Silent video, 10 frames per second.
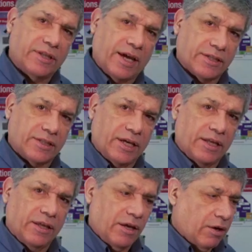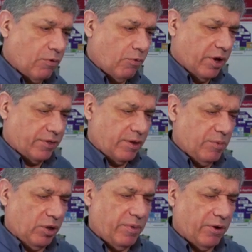the test set with the
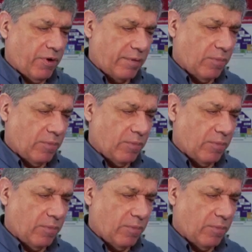millimeter wave